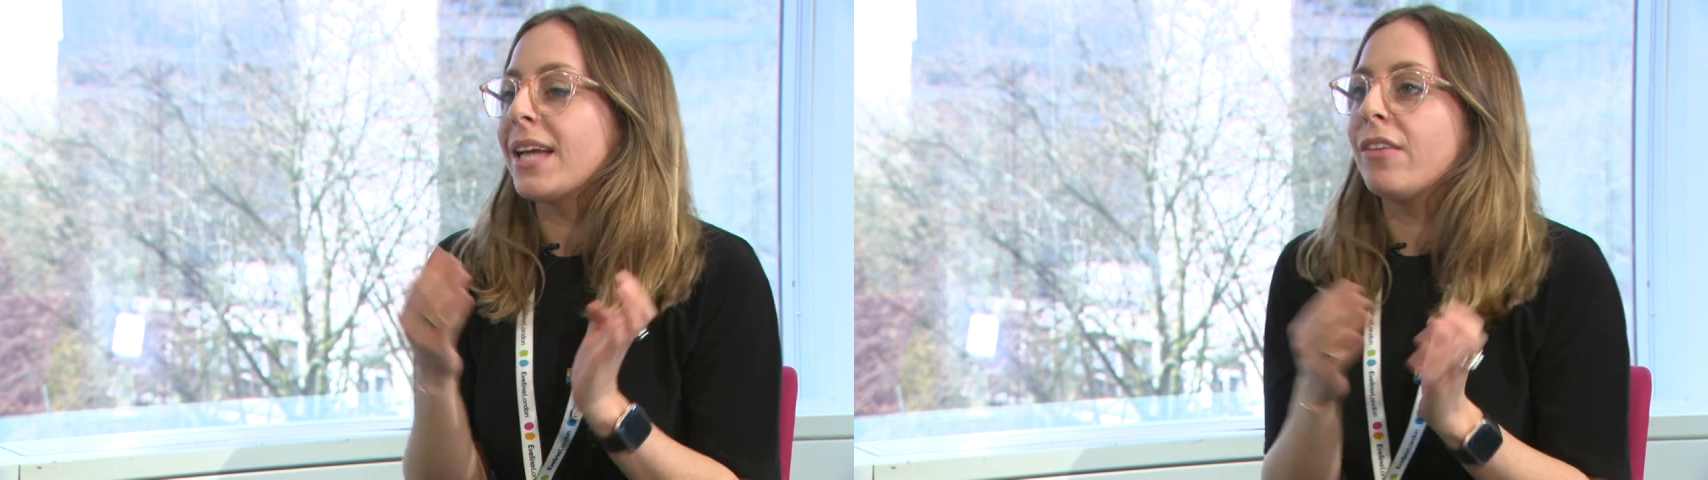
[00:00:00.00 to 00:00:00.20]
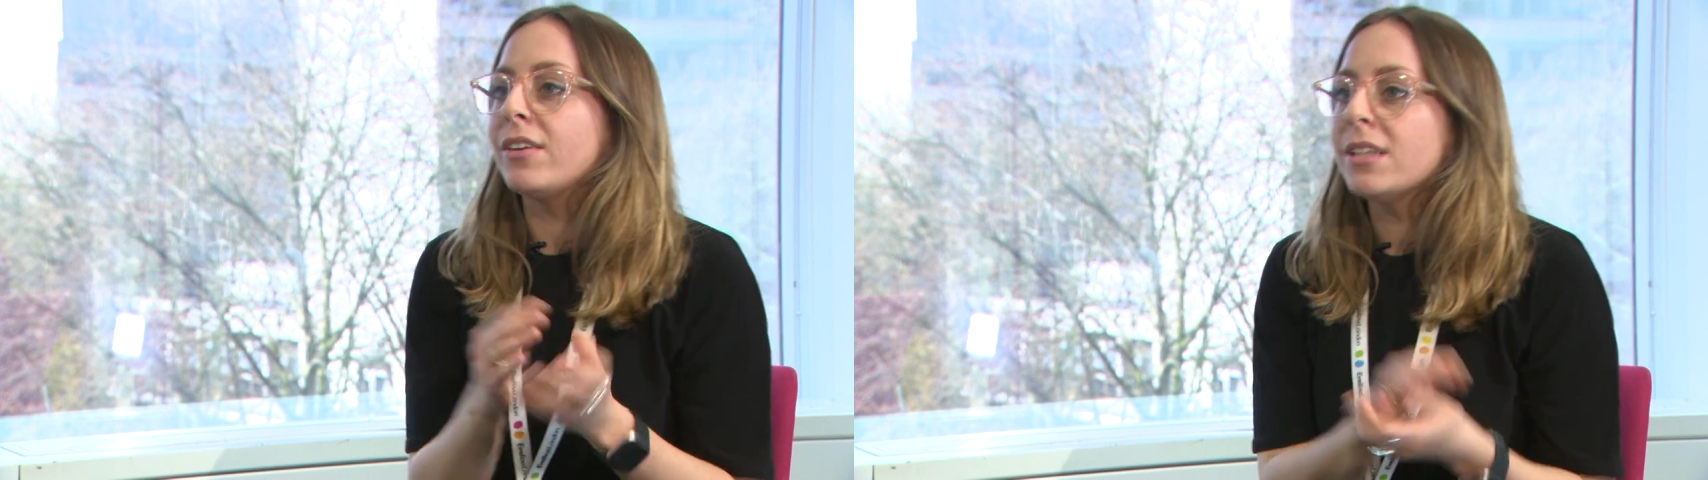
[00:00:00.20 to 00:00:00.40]

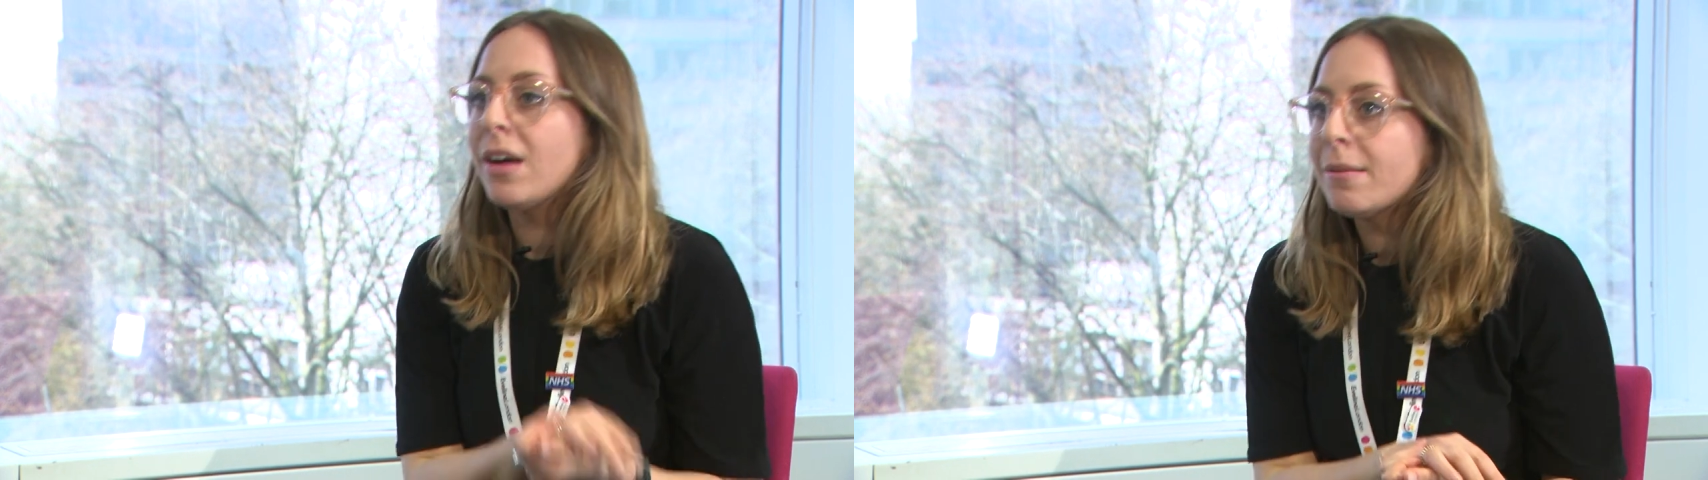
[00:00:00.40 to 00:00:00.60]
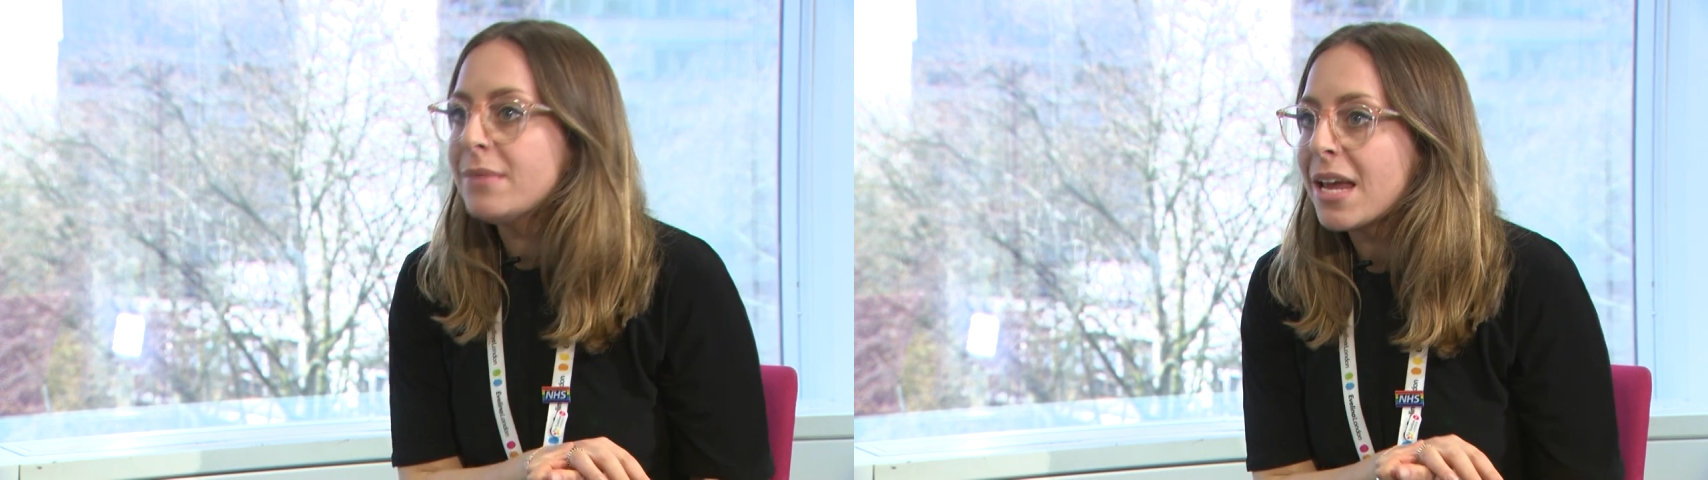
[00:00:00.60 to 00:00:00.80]
together a
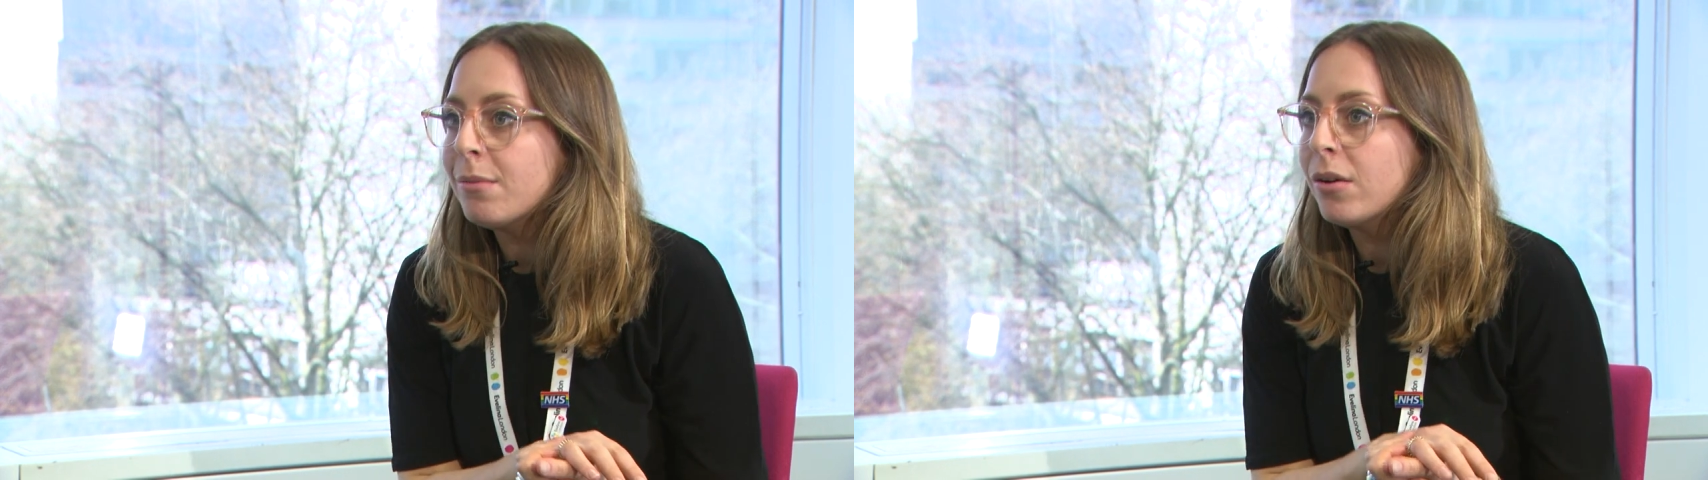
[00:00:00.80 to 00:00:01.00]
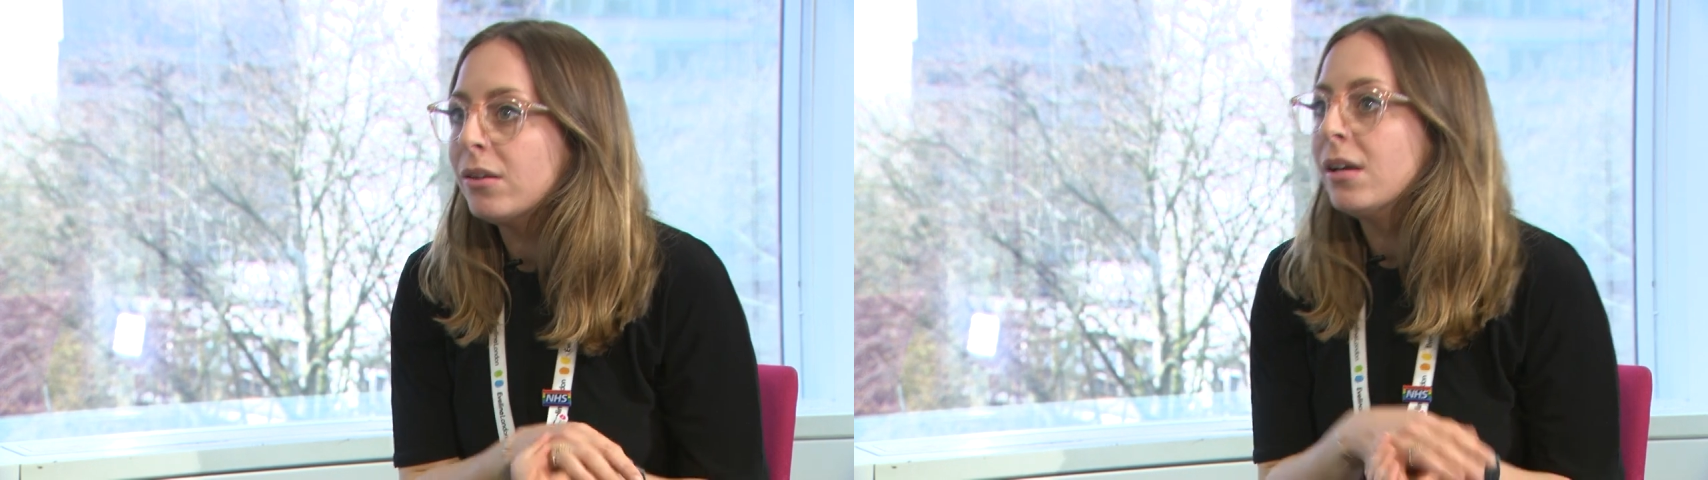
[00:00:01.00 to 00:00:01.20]

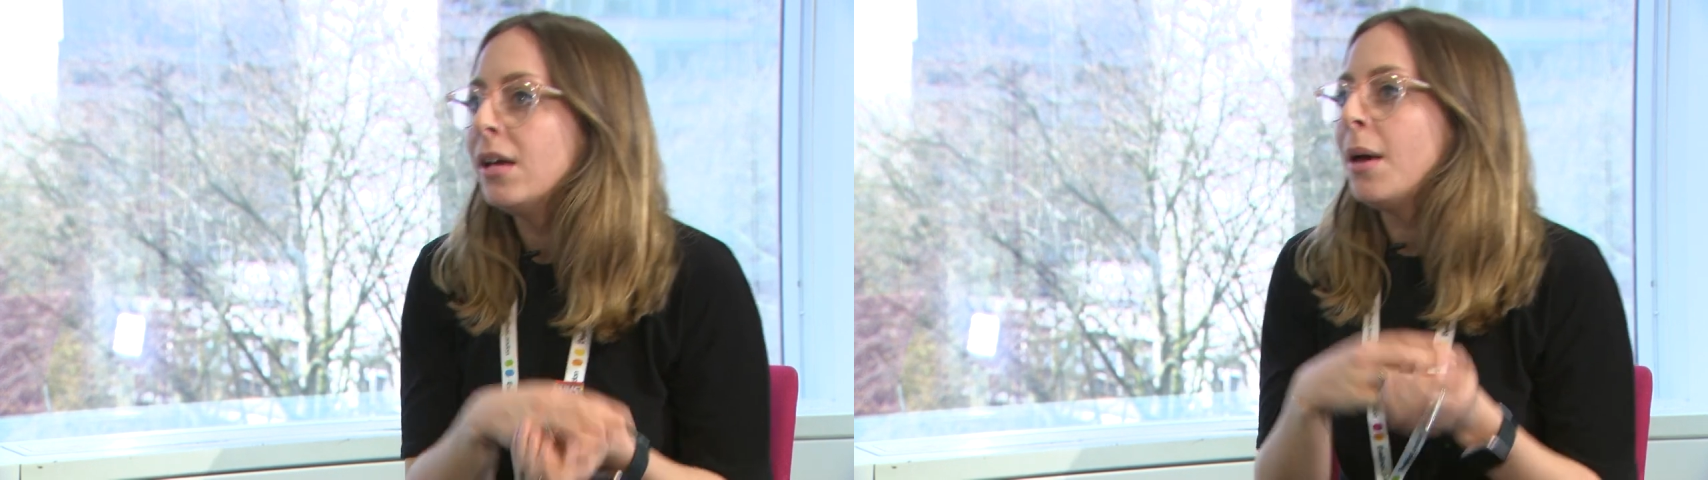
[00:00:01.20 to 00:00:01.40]
timetable,